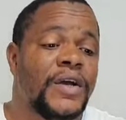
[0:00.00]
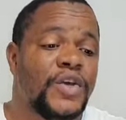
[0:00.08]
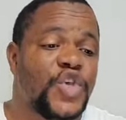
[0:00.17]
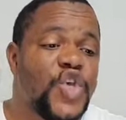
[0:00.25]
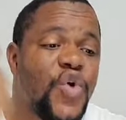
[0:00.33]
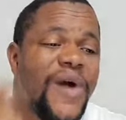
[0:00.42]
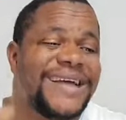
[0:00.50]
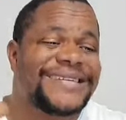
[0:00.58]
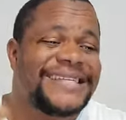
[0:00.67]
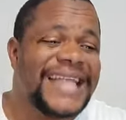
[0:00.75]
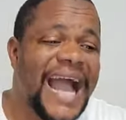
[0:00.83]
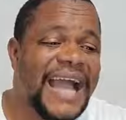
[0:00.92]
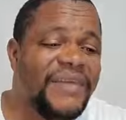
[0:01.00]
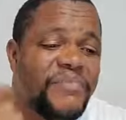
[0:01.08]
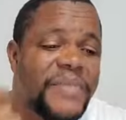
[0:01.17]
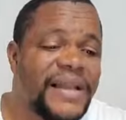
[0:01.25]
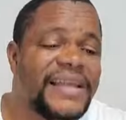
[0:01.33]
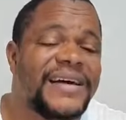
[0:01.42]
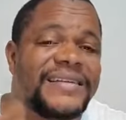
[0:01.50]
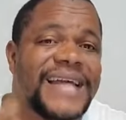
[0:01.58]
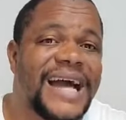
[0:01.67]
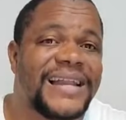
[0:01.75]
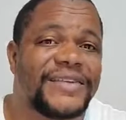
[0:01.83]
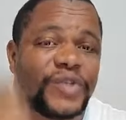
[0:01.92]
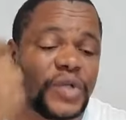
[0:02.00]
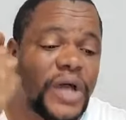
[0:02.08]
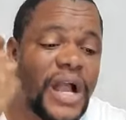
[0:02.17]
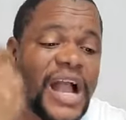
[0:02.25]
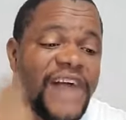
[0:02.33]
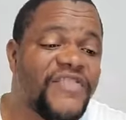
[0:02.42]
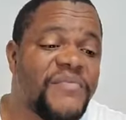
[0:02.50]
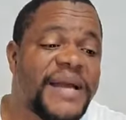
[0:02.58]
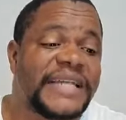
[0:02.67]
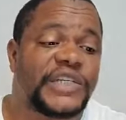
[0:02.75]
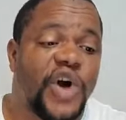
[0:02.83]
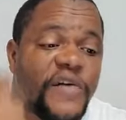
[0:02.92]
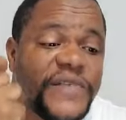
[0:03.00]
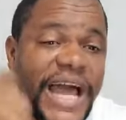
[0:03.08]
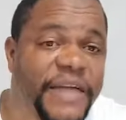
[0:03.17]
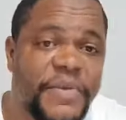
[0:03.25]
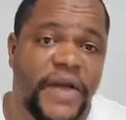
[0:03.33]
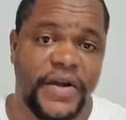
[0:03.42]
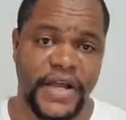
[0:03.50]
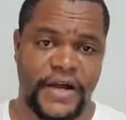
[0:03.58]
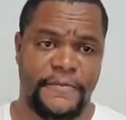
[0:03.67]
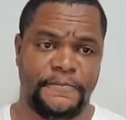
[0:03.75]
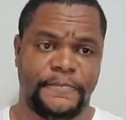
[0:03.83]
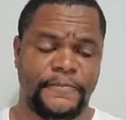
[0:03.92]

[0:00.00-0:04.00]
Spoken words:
US $9 million to the government of Liberia.